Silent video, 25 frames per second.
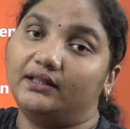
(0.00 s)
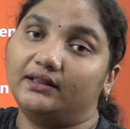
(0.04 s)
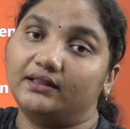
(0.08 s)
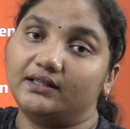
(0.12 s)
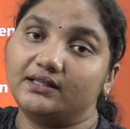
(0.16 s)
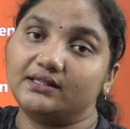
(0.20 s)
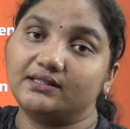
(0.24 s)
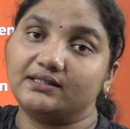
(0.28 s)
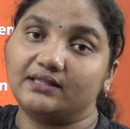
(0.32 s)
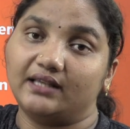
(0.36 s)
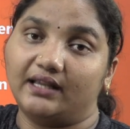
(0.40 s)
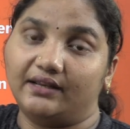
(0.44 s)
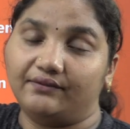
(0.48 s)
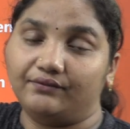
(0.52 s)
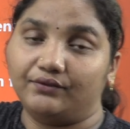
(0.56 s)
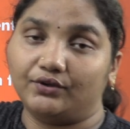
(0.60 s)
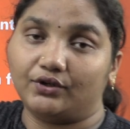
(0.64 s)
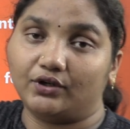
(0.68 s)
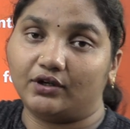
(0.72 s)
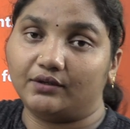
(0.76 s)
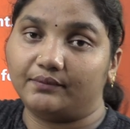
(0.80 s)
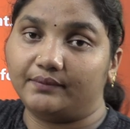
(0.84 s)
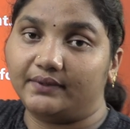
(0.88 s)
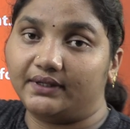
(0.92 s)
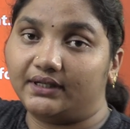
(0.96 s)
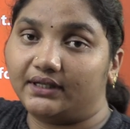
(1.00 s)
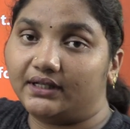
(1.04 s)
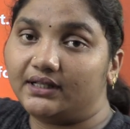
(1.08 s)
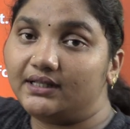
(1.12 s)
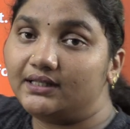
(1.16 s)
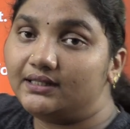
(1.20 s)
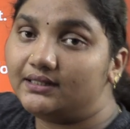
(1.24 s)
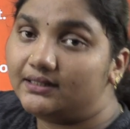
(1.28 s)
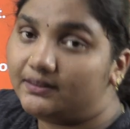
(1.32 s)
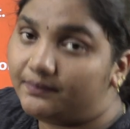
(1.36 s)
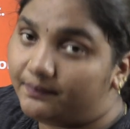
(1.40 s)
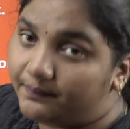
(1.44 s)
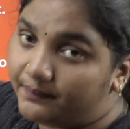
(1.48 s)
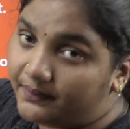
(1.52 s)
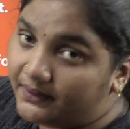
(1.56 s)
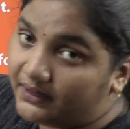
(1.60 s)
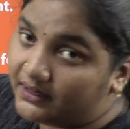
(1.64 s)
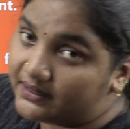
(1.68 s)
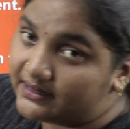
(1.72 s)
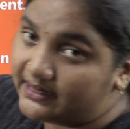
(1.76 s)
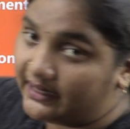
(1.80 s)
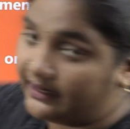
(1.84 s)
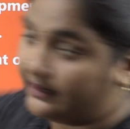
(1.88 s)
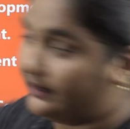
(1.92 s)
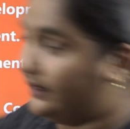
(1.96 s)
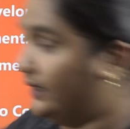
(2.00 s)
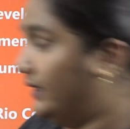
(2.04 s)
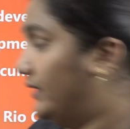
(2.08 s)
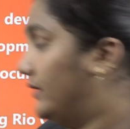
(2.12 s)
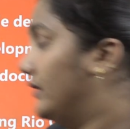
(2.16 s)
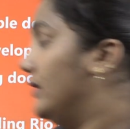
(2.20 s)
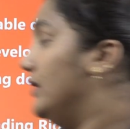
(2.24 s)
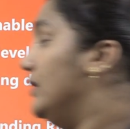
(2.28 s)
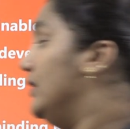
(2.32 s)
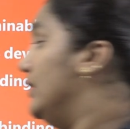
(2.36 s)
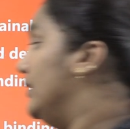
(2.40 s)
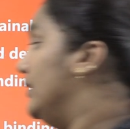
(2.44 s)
in this environmental sector.